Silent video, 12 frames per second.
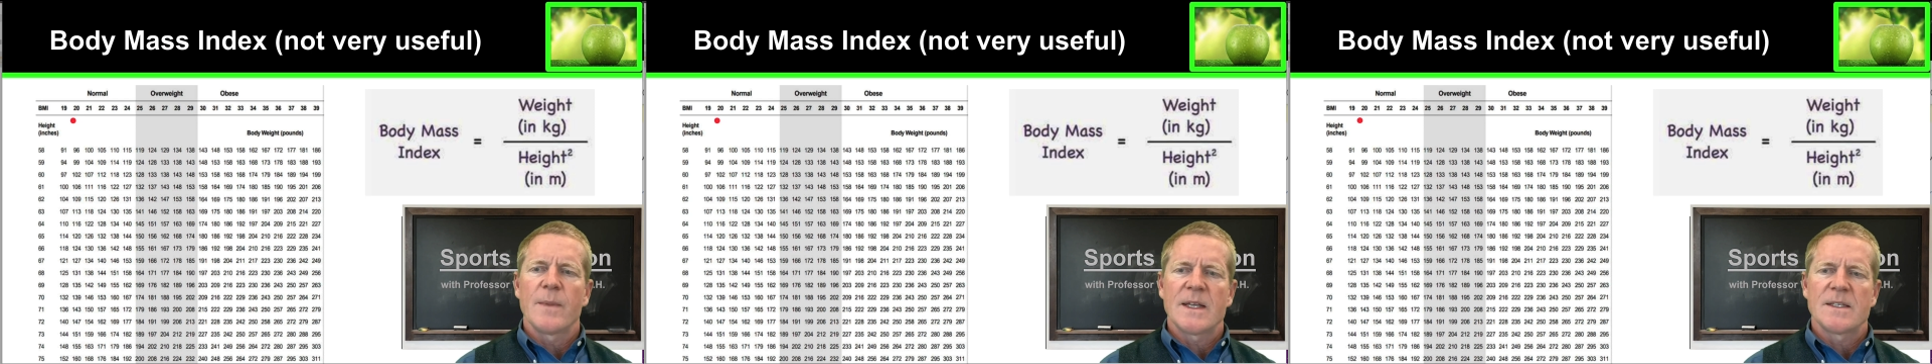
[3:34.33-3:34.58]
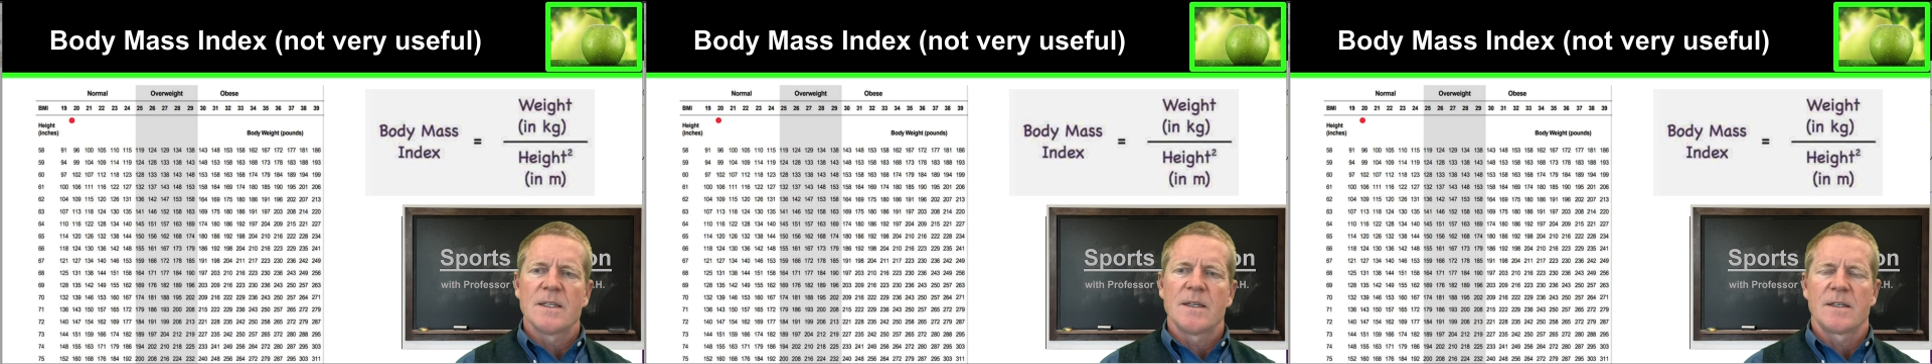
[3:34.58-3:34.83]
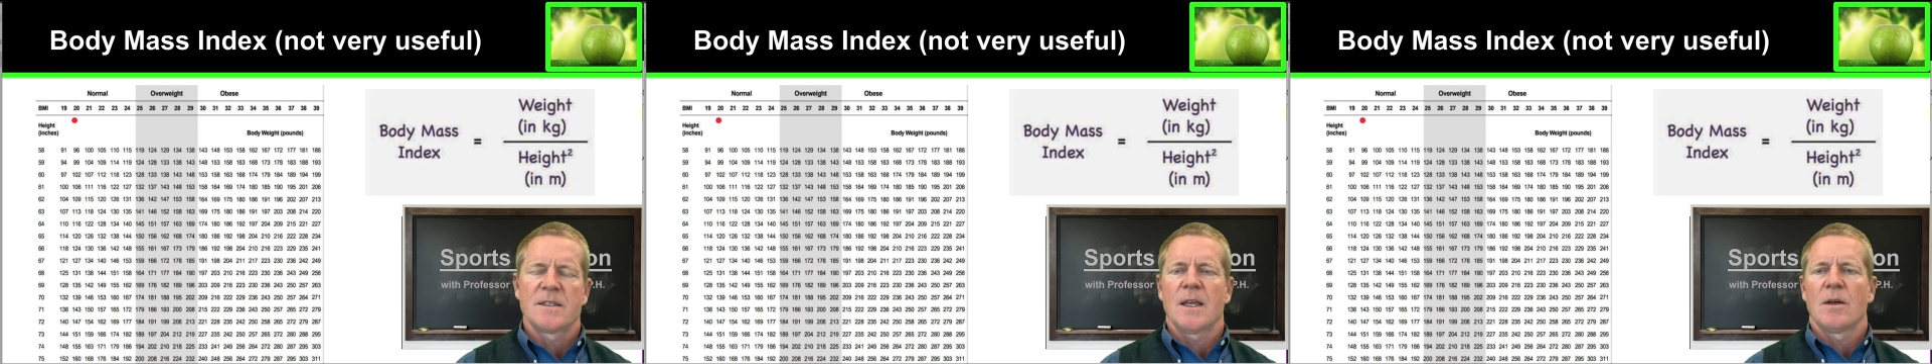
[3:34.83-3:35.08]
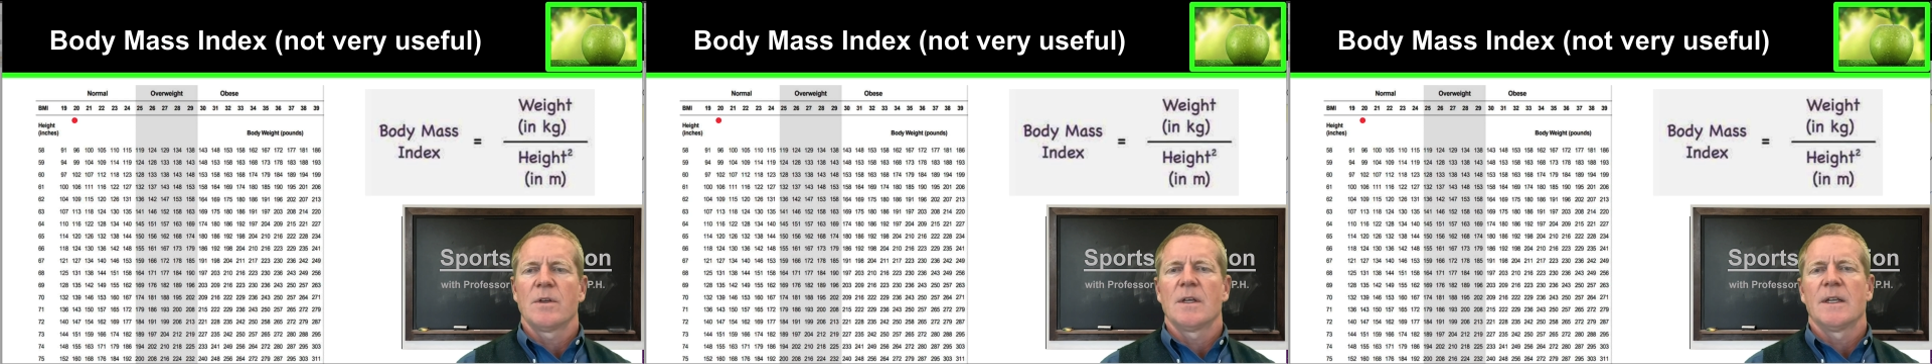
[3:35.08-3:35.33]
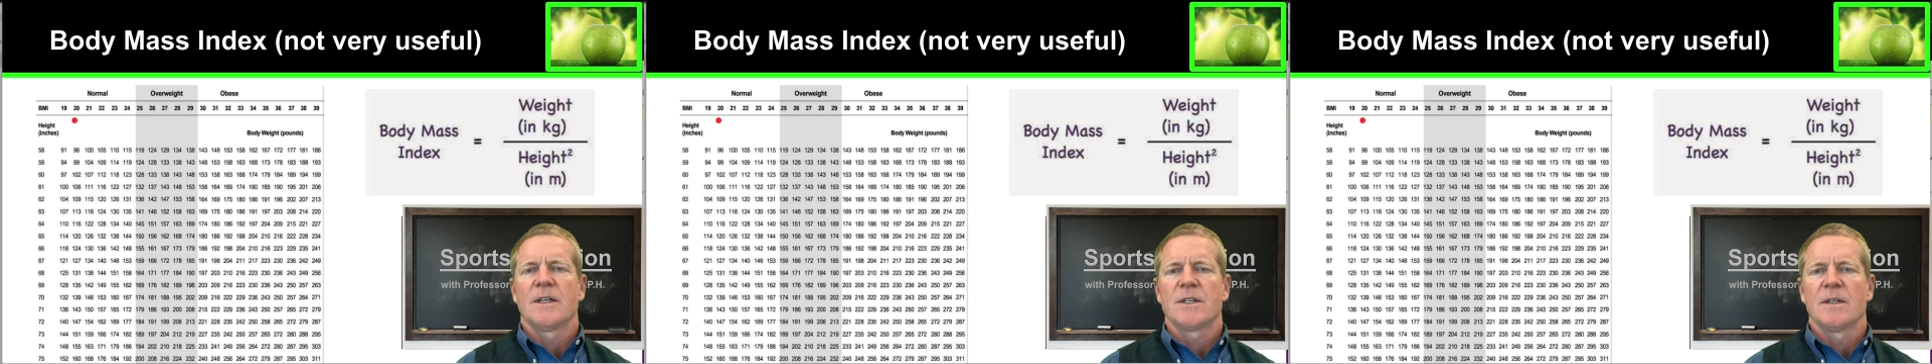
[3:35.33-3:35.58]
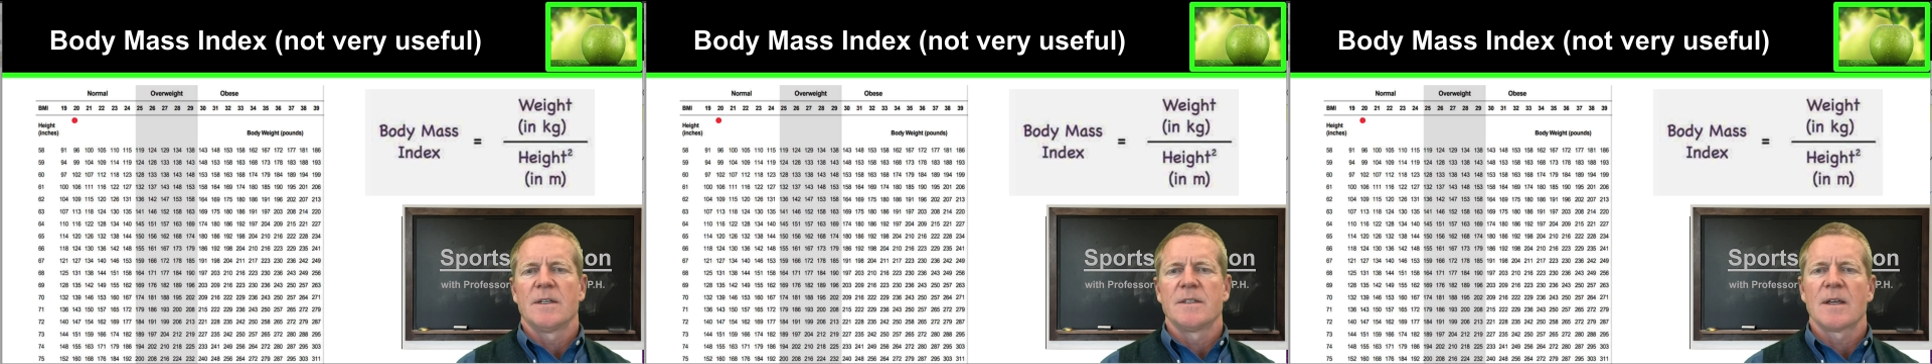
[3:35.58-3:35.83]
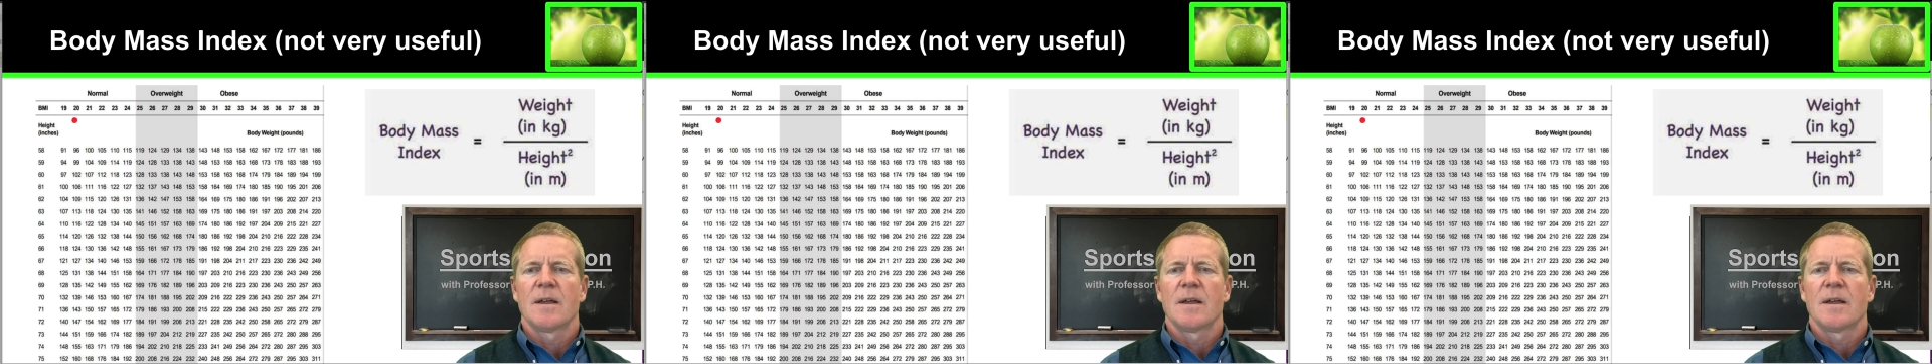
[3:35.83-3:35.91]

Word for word: mass index calculation is